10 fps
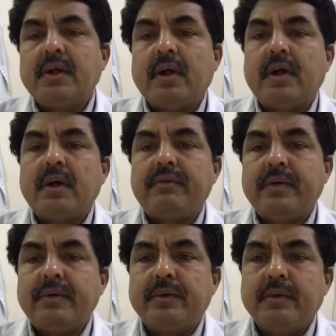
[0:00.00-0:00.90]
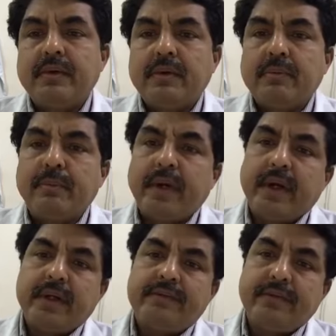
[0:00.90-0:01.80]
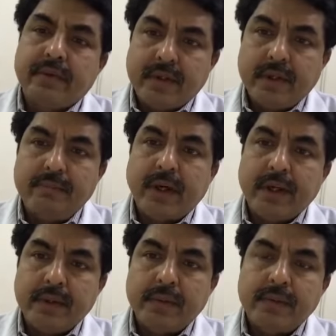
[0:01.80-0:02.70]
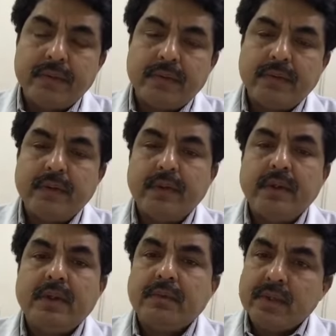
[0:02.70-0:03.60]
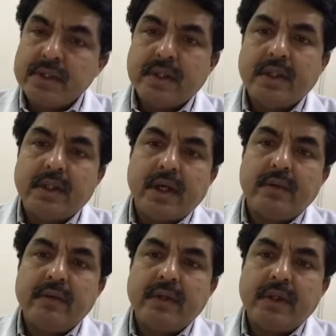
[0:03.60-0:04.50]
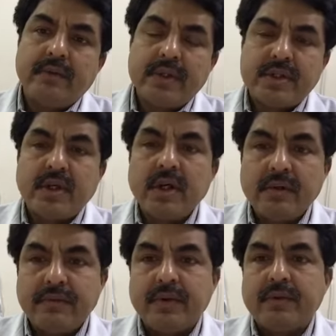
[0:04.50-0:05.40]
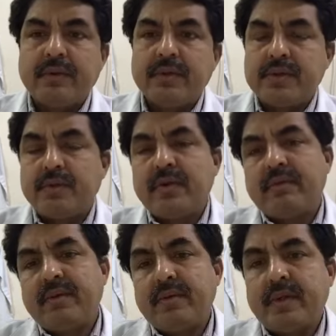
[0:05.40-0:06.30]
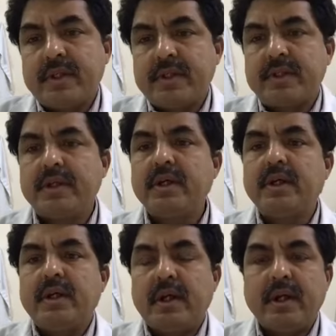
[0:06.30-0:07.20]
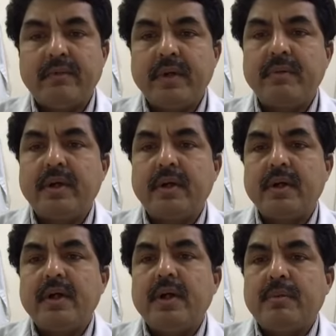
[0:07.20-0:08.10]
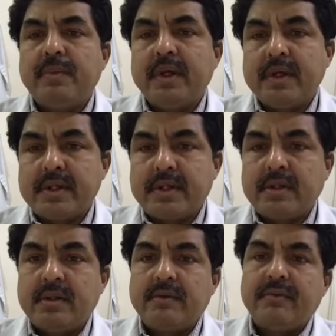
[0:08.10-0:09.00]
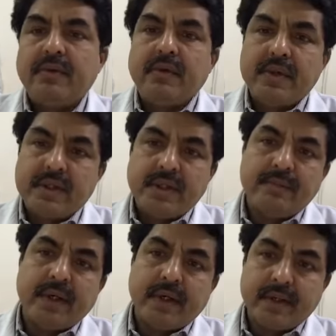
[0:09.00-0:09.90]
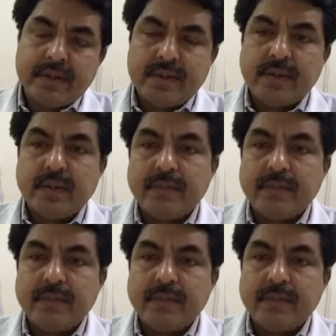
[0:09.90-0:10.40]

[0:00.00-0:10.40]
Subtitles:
All of you prayed for him, I know. Once again, I will request all of you, those who are viewers and everyone, please, for his departed soul.